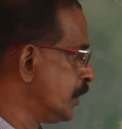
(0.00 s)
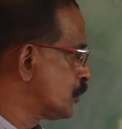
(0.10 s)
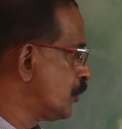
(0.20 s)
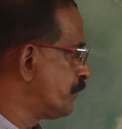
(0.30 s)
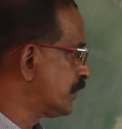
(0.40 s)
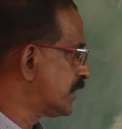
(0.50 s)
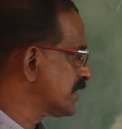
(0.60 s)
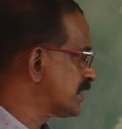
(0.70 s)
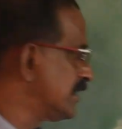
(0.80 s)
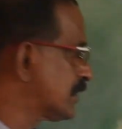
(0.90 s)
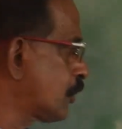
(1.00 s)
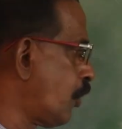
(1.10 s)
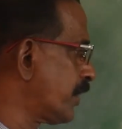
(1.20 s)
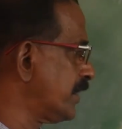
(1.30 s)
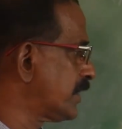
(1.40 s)
So if you test this
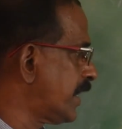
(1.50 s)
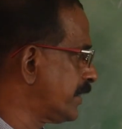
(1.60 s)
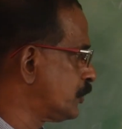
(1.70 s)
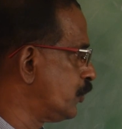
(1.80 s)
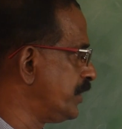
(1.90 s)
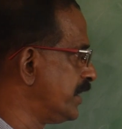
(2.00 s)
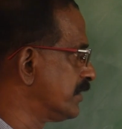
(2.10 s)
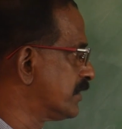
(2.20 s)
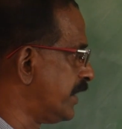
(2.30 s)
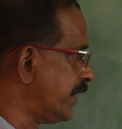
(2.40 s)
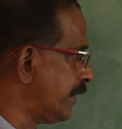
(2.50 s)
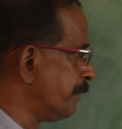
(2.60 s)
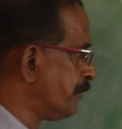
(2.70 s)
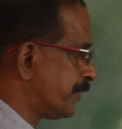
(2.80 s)
concrete at 28th day,